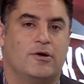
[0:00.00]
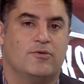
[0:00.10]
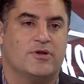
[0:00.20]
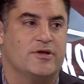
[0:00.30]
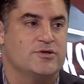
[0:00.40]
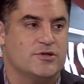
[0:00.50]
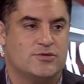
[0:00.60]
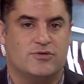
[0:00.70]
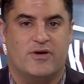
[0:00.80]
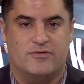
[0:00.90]
uh, with the
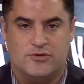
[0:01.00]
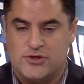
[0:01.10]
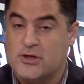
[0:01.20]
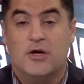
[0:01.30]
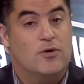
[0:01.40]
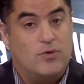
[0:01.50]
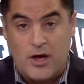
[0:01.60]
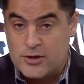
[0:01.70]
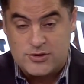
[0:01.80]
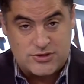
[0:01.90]
egyptian revolution we
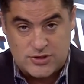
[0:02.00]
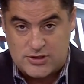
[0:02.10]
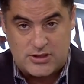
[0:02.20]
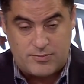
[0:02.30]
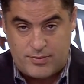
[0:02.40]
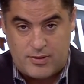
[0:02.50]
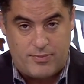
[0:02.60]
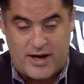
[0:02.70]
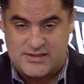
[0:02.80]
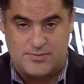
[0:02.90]
understood that the uh,
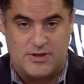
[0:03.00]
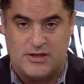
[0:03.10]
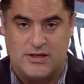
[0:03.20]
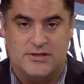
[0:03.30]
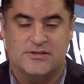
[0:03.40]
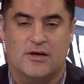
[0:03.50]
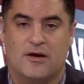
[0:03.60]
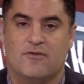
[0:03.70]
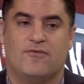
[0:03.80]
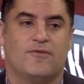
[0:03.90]
possibilities
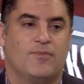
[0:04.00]
of